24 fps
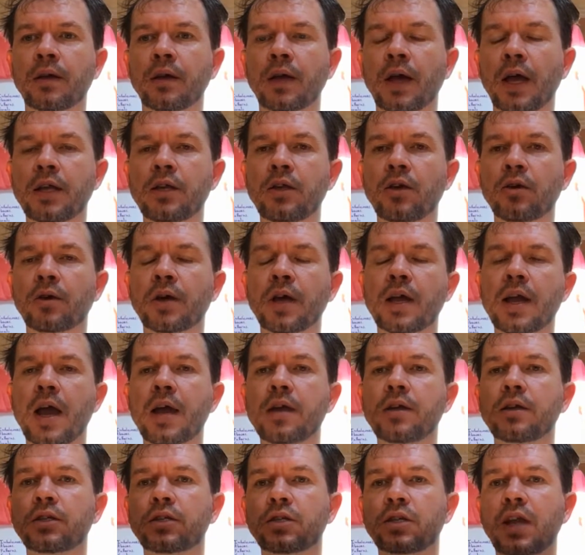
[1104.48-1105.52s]
and you can
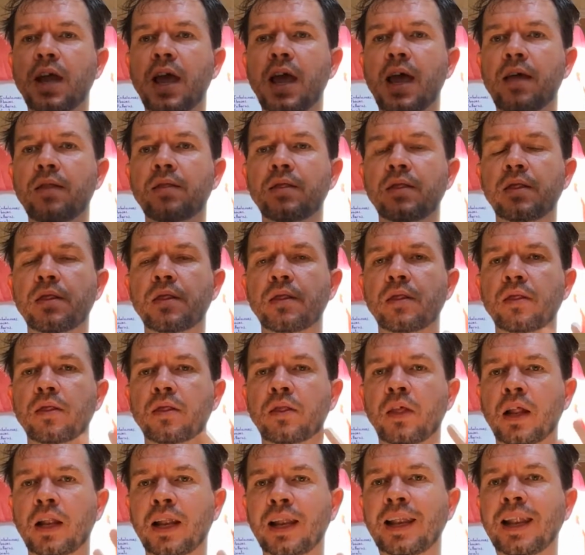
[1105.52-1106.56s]
understand
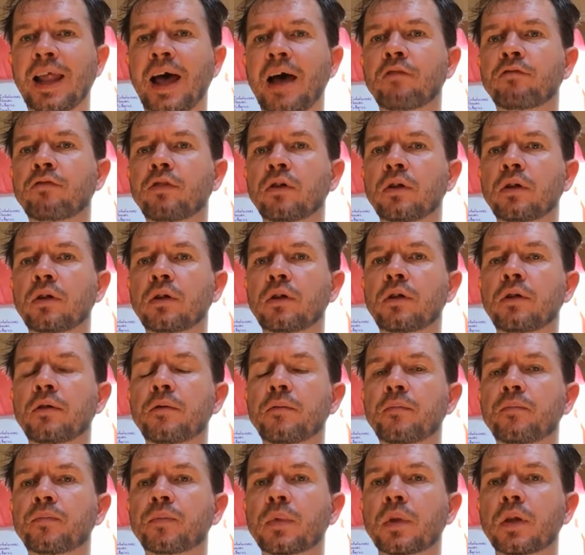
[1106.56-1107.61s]
the level
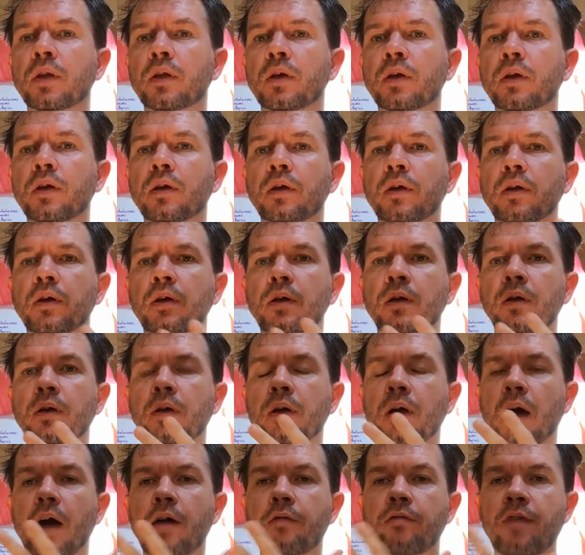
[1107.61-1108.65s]

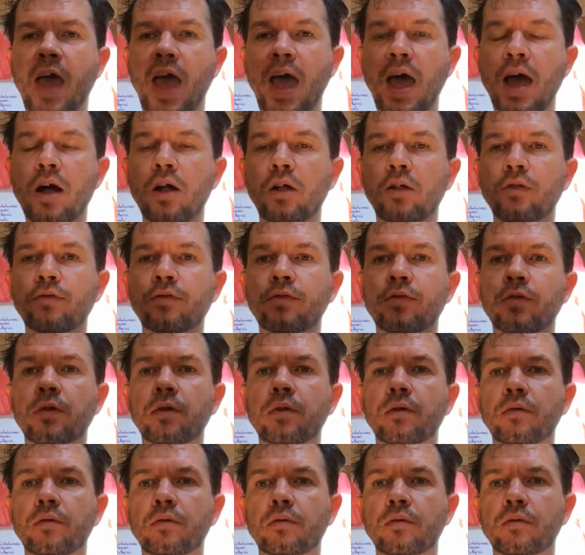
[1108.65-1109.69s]
of health
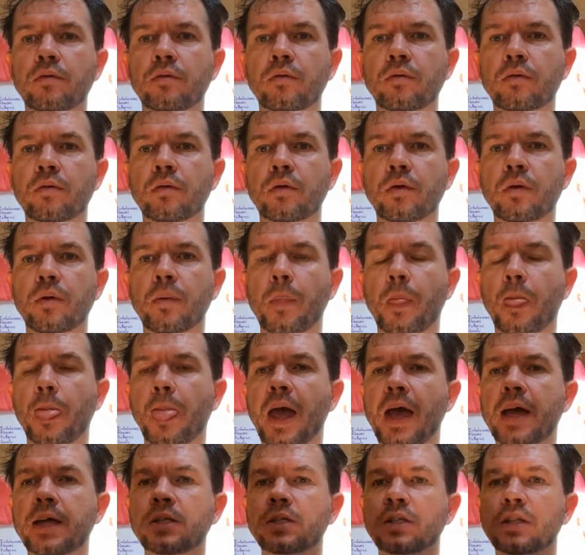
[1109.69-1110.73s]

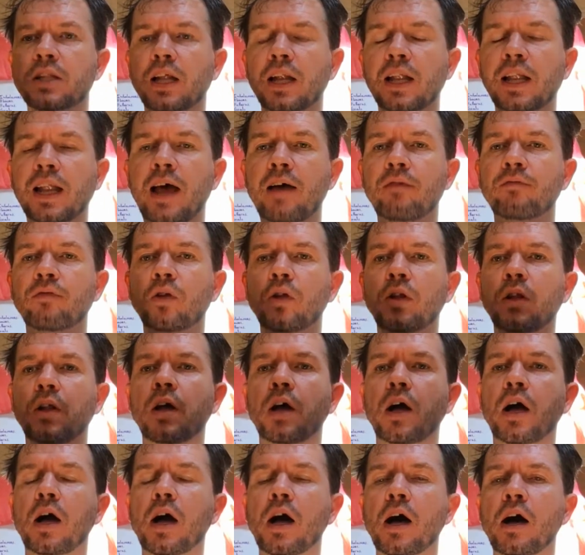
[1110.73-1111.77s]
as the
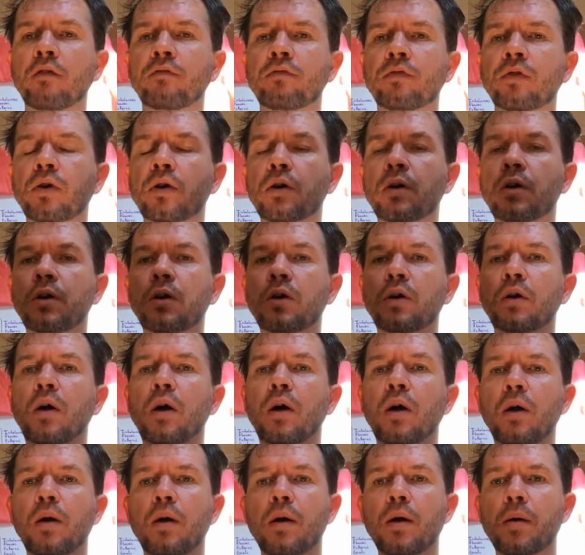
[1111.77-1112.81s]
level of
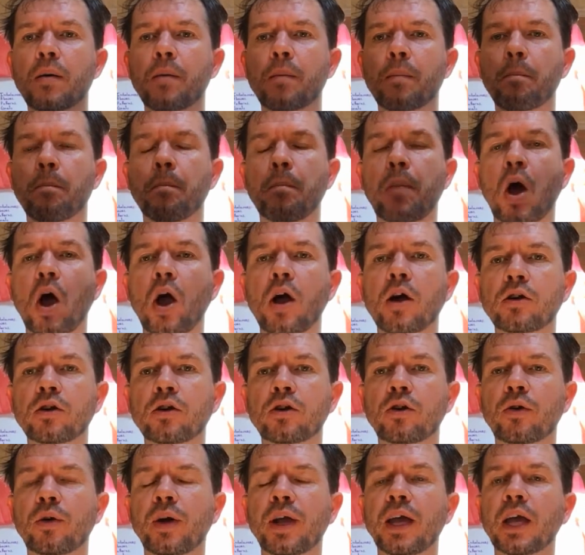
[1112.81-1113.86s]

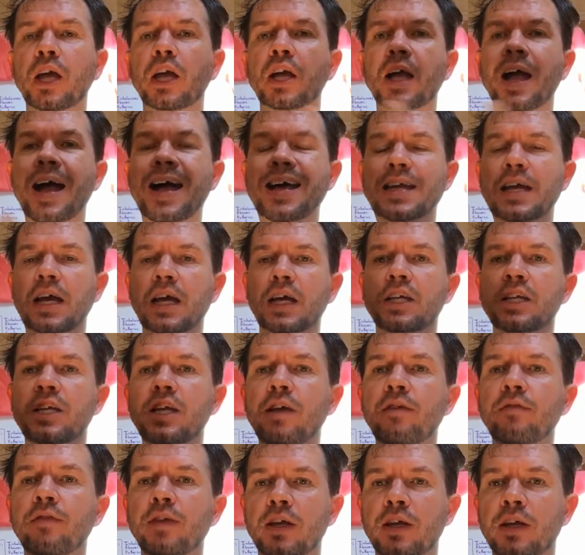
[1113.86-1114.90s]
partnering
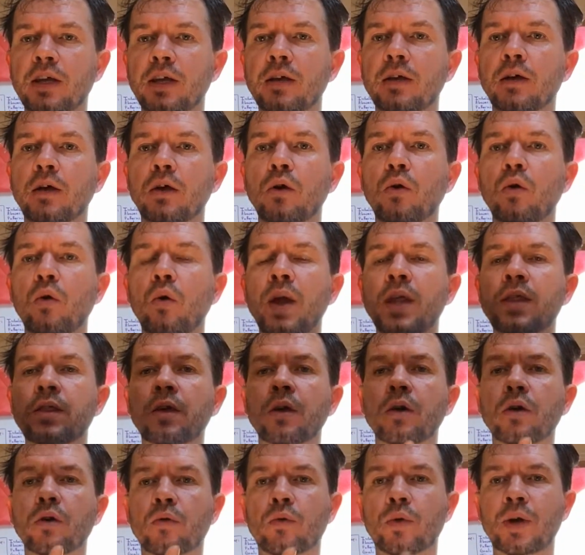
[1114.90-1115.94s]
connectivity with
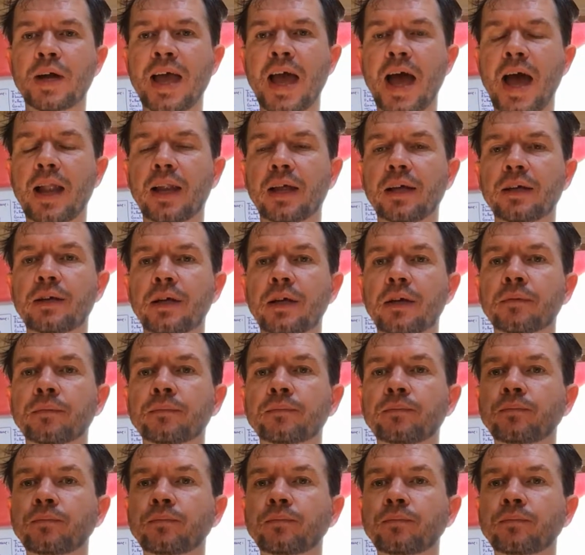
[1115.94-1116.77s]
reality.